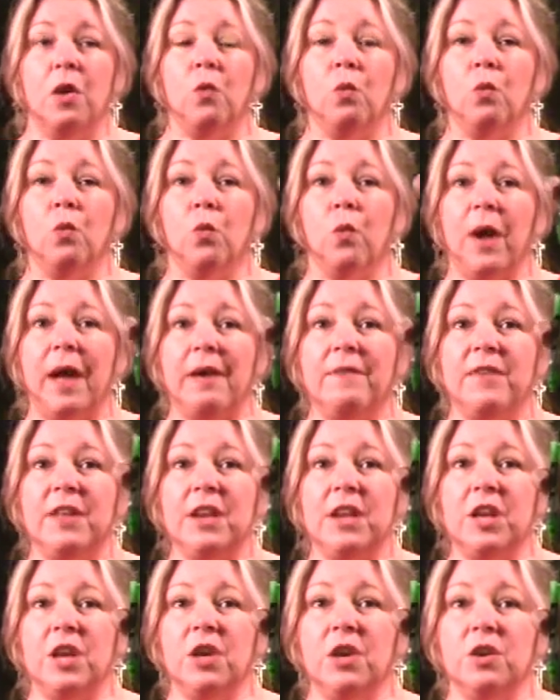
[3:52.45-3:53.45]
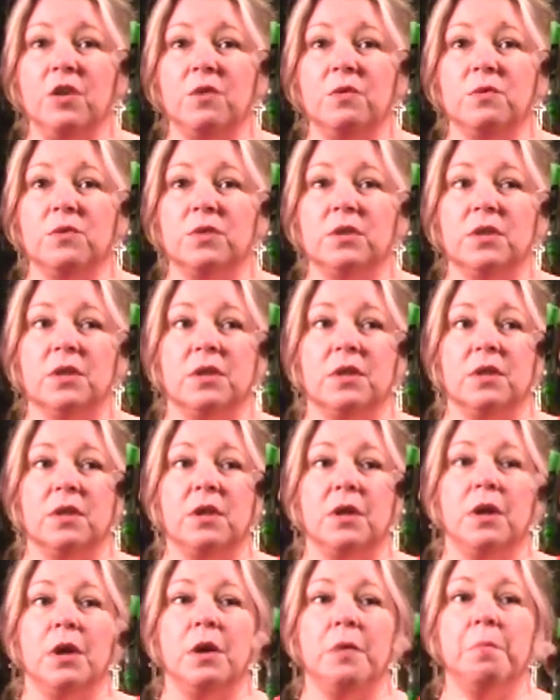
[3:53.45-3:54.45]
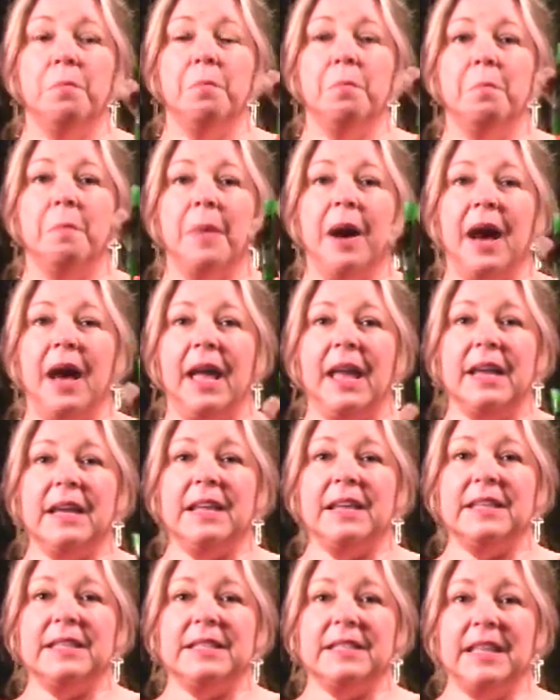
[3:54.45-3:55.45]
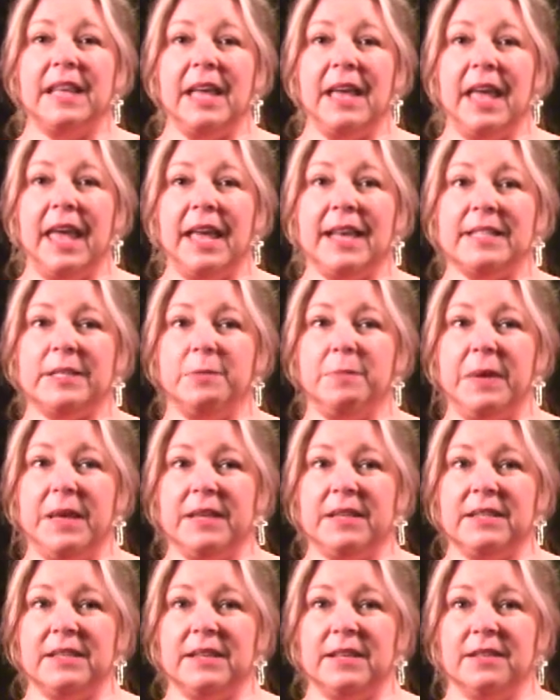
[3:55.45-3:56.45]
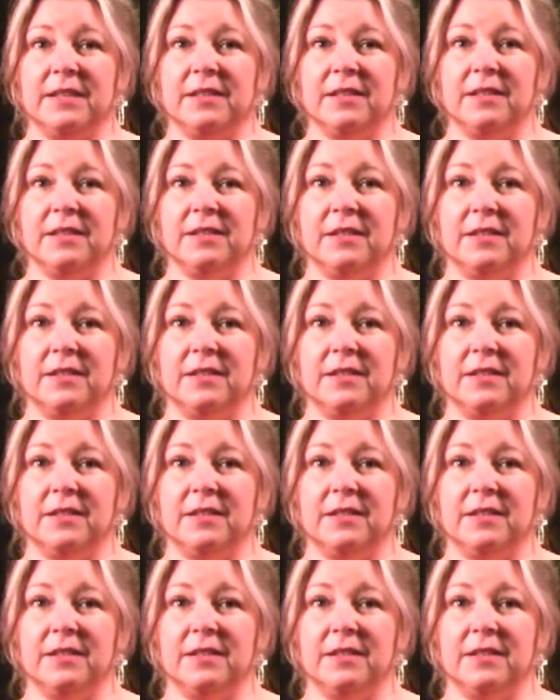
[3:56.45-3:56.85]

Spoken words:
Revenues minus expenses.